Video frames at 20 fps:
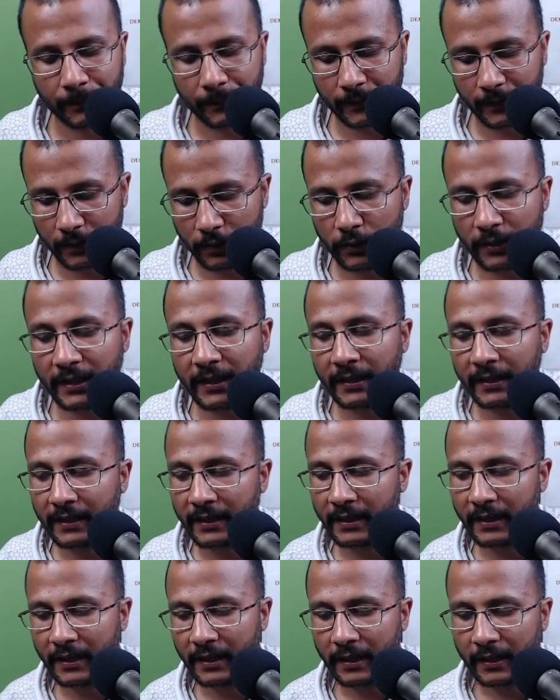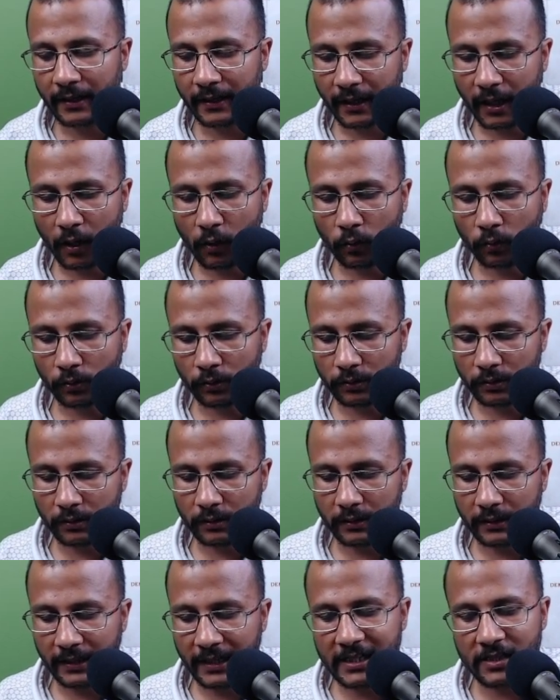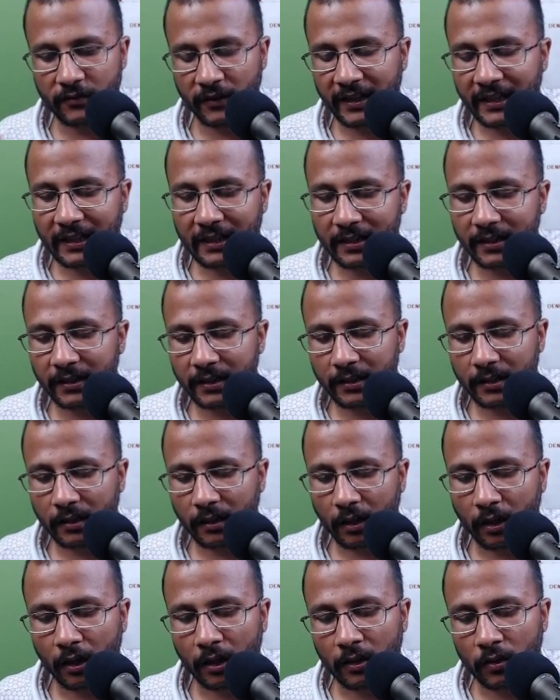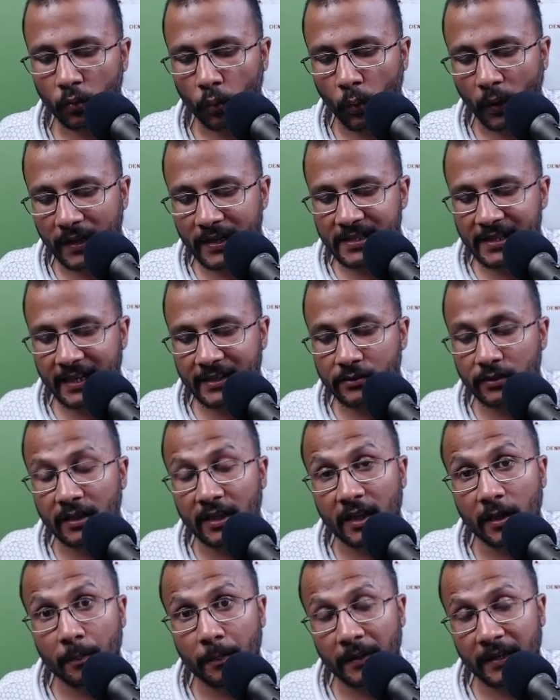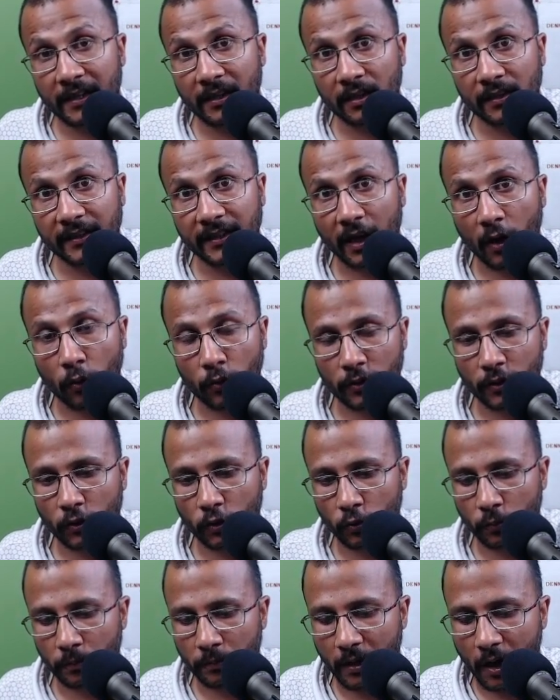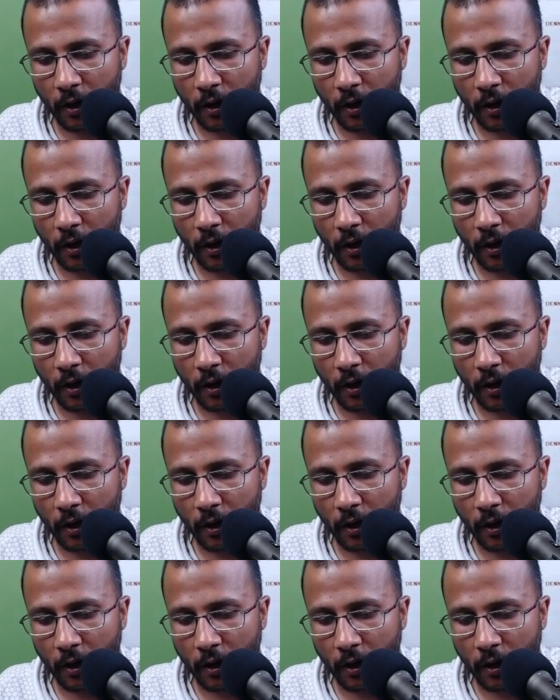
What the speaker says: Okay, now it's very clear on what is actually repeating on the outer loop.